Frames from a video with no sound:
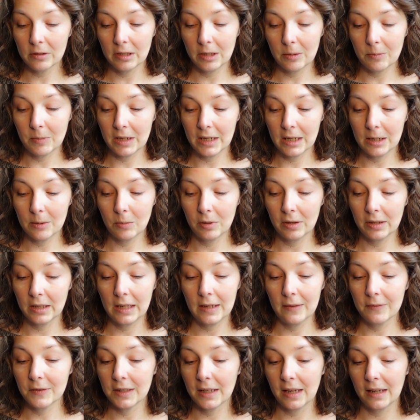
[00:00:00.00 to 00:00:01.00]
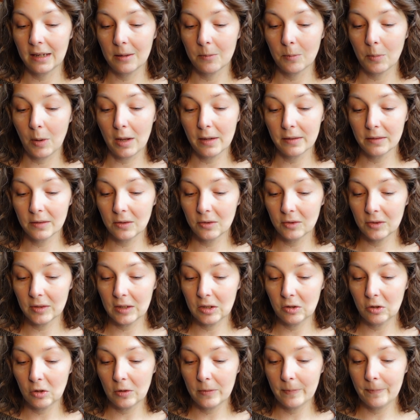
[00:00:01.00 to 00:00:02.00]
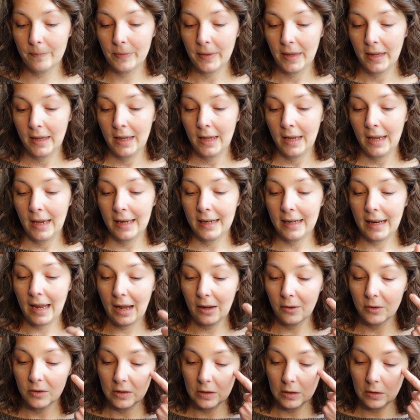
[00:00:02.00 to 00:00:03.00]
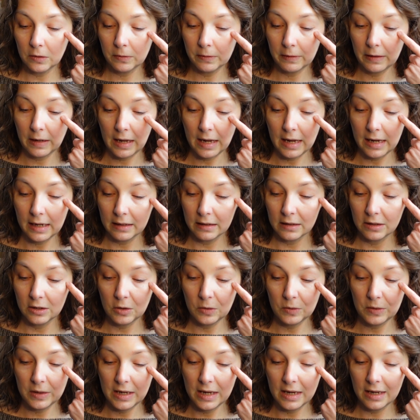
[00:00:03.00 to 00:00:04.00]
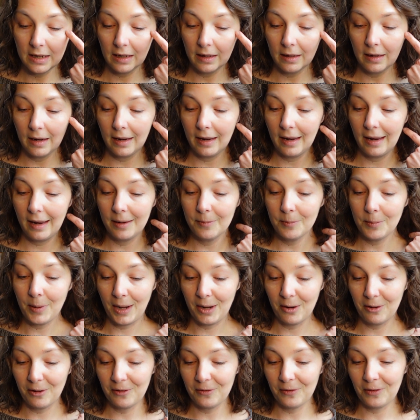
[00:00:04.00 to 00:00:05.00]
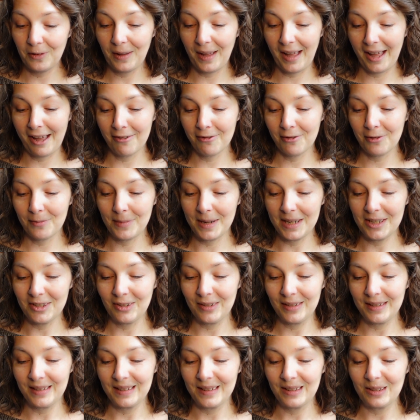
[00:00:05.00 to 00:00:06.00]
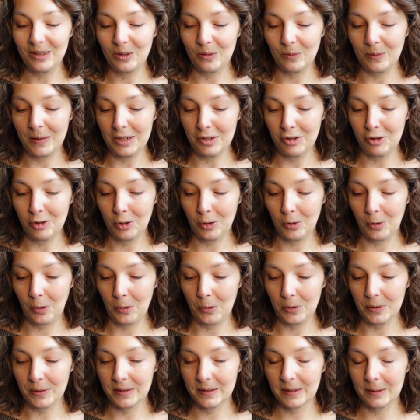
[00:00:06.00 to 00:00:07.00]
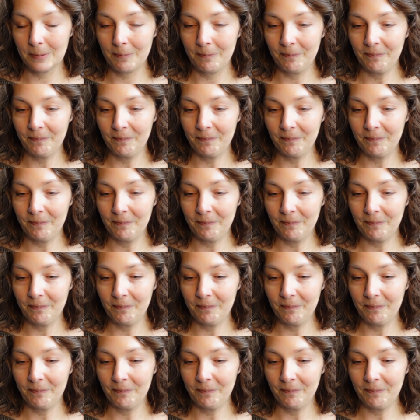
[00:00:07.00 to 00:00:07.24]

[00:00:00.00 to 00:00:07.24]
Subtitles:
limiting beliefs, and imposter syndrome, and how to create unique and powerful affirmations to reach your goals.